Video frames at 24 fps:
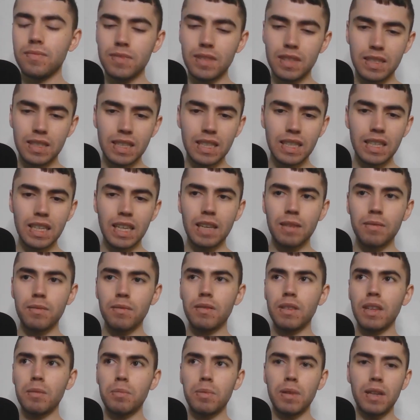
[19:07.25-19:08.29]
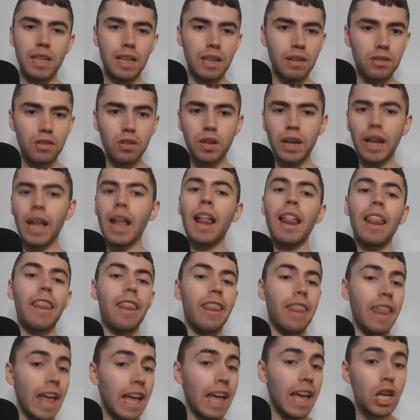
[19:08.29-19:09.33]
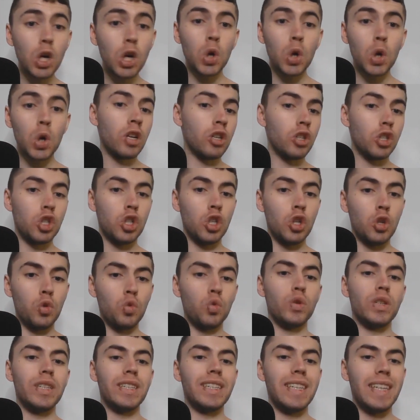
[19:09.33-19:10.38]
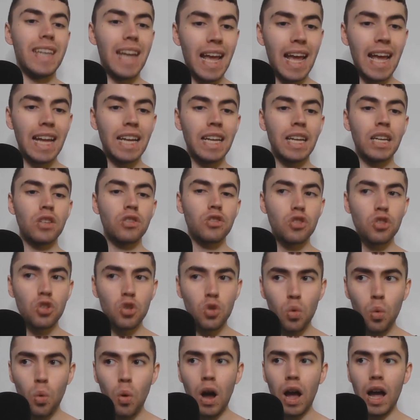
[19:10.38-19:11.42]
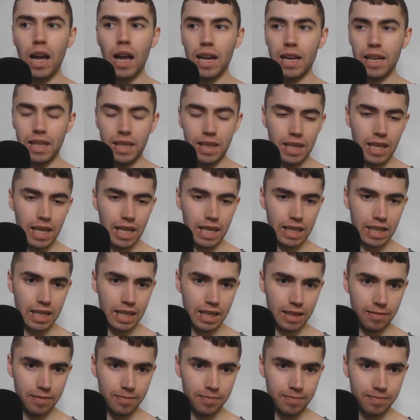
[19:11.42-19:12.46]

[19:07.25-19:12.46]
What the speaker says: The second game, they played Arizona. They couldn't do dead squat in that game.